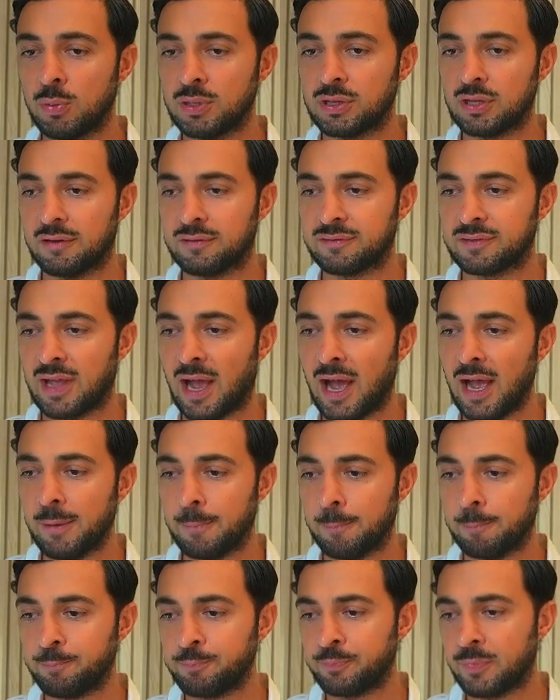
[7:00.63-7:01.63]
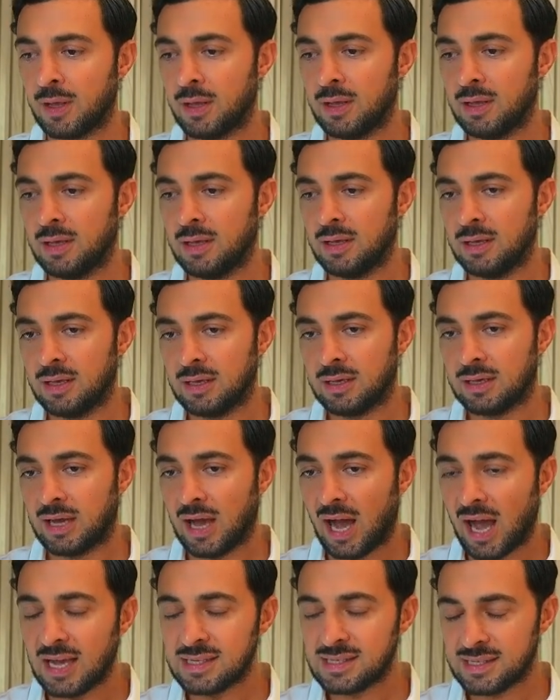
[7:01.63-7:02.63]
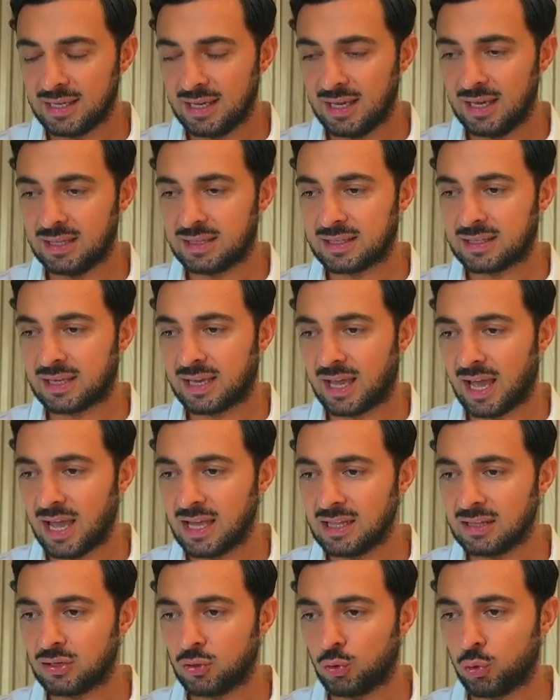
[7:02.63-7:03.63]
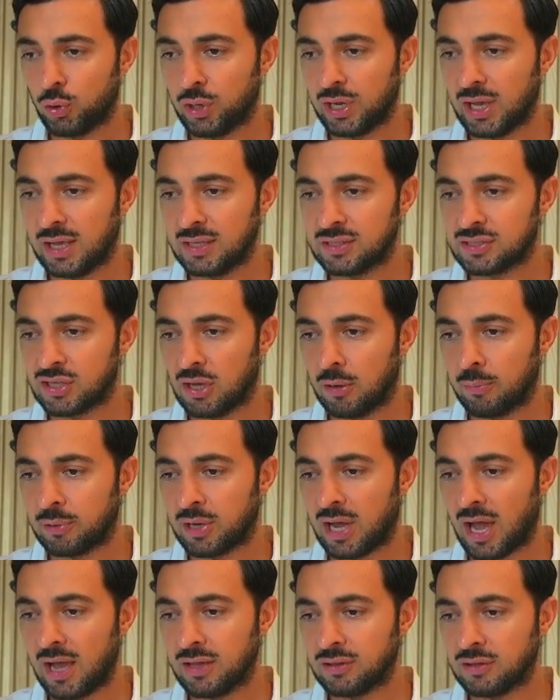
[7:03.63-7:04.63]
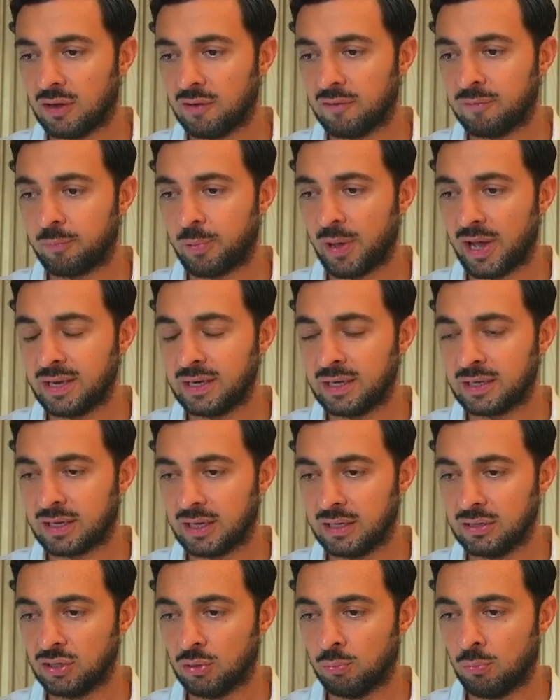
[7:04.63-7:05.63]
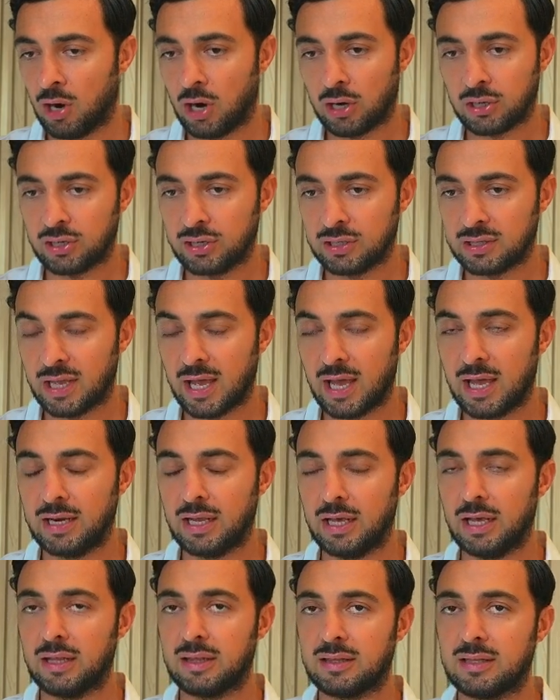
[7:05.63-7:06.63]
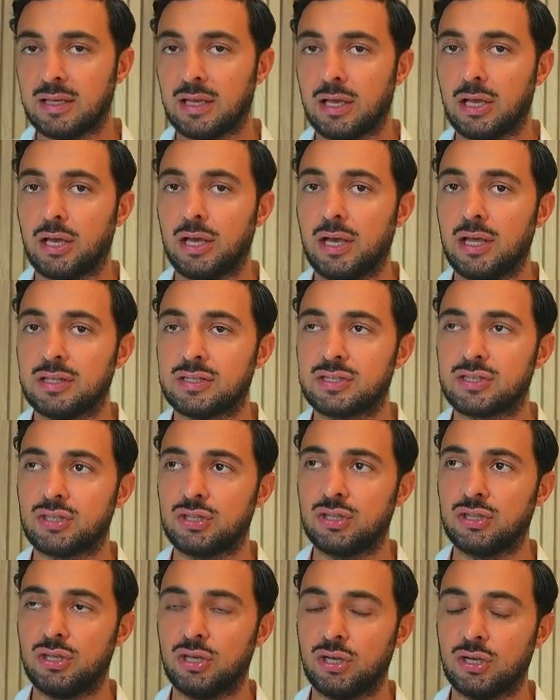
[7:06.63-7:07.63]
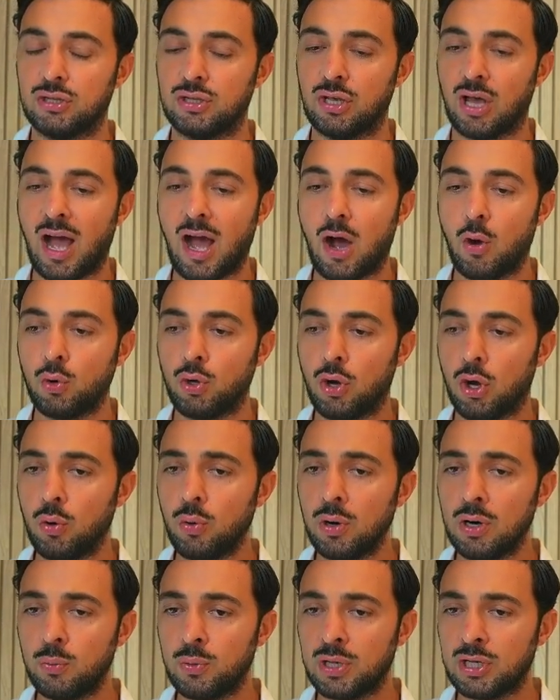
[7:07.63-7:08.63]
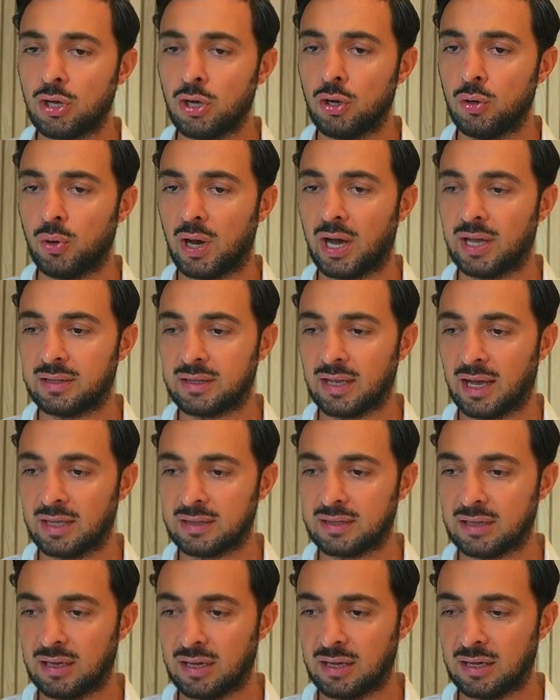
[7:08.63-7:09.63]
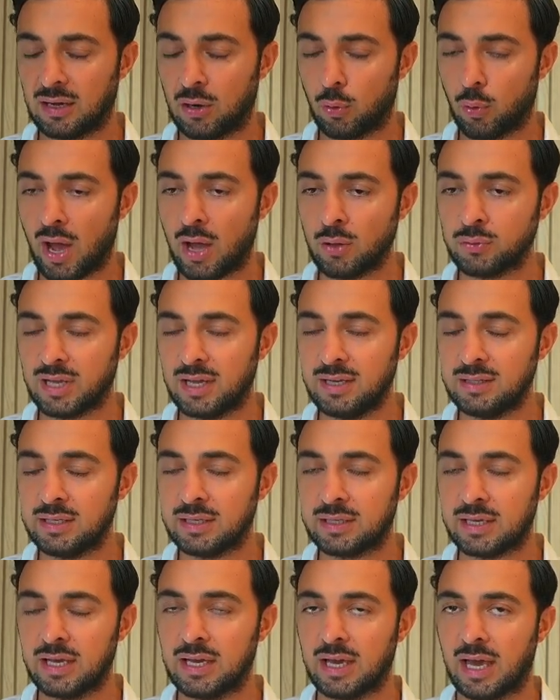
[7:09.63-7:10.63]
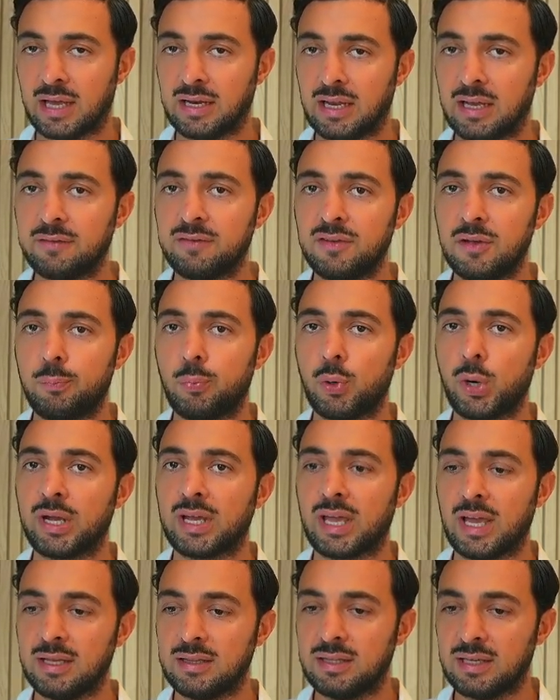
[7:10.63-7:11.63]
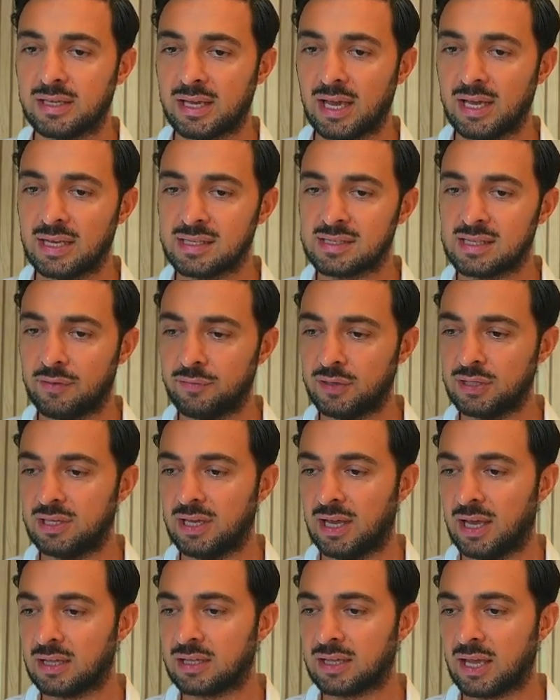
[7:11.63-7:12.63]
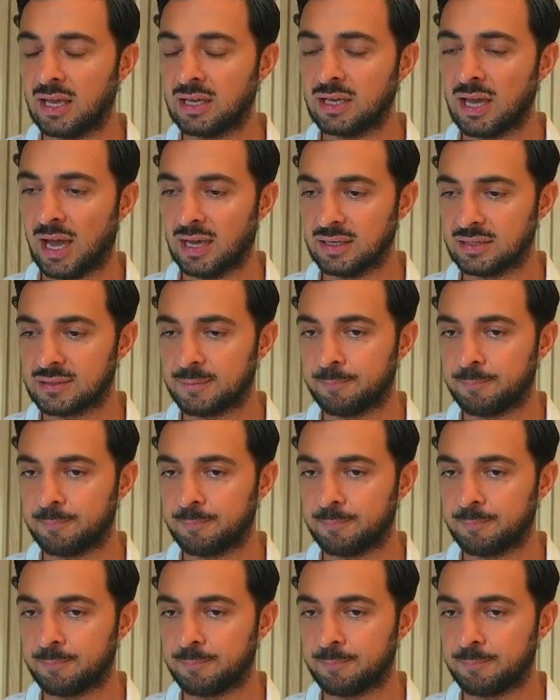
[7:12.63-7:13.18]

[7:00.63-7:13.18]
of time, guys, it can create some kind of panic in the market, and it's the how lower we go at around 80k, and if we break 80k and 78k, guys,